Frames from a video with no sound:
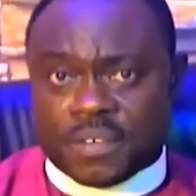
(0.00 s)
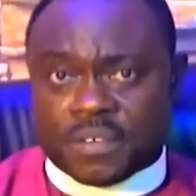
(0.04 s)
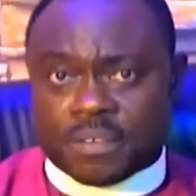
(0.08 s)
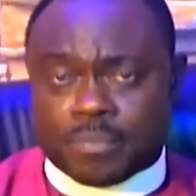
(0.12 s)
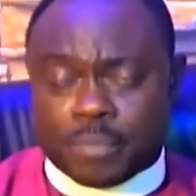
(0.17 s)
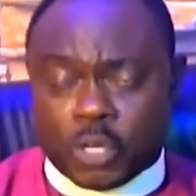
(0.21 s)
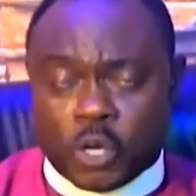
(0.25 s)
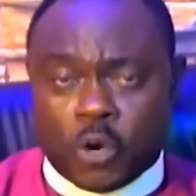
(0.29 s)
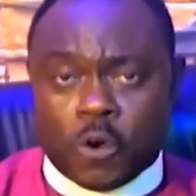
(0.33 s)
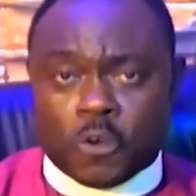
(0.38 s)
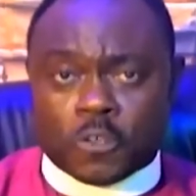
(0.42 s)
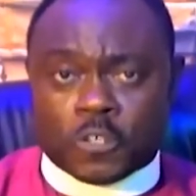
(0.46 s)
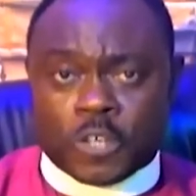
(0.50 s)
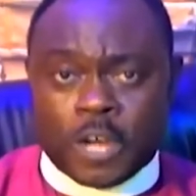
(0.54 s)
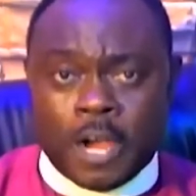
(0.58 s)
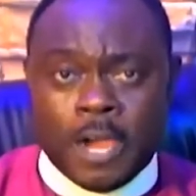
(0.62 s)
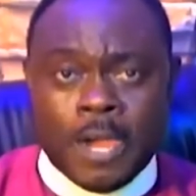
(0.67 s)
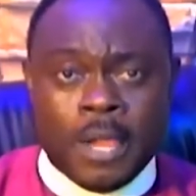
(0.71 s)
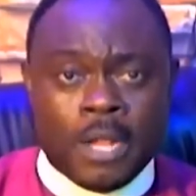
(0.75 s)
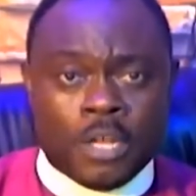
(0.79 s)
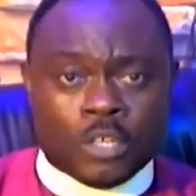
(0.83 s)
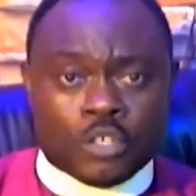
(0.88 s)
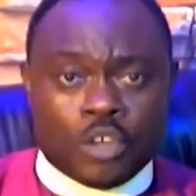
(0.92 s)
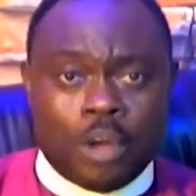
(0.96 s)
because a
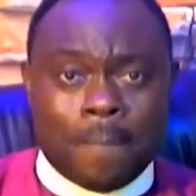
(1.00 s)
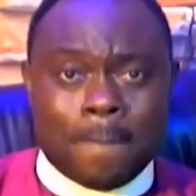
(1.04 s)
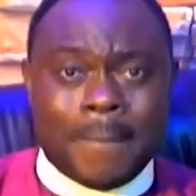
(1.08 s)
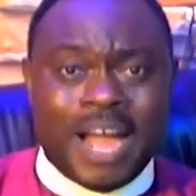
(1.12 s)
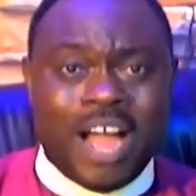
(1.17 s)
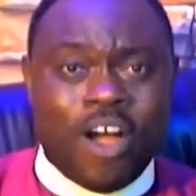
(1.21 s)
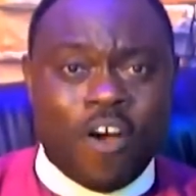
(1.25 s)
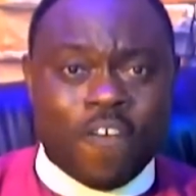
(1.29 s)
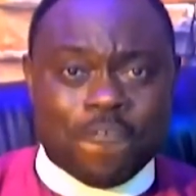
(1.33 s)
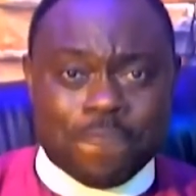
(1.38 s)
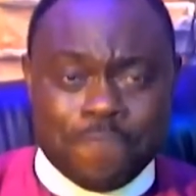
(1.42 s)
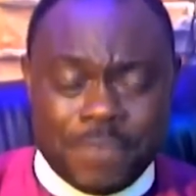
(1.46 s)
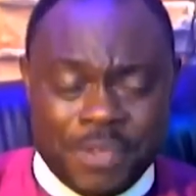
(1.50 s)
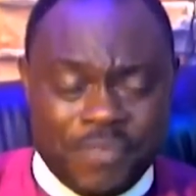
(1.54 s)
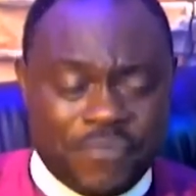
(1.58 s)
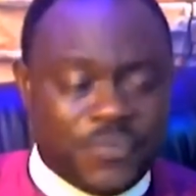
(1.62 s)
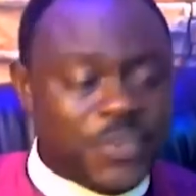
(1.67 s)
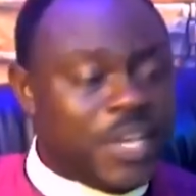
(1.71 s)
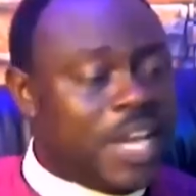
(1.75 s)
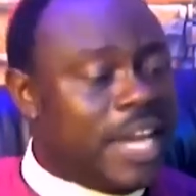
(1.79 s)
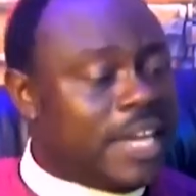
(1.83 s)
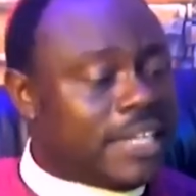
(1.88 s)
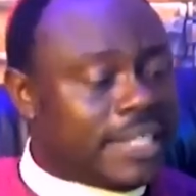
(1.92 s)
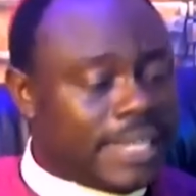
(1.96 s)
number of
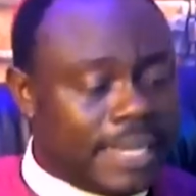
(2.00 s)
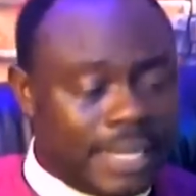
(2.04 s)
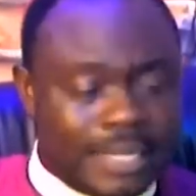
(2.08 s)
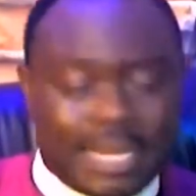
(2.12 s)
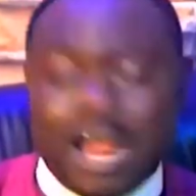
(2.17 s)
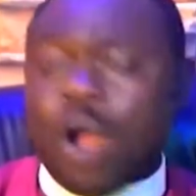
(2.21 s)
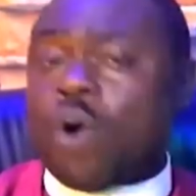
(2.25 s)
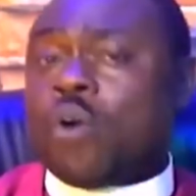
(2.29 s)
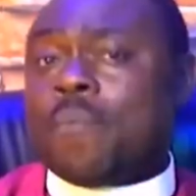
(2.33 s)
BVN now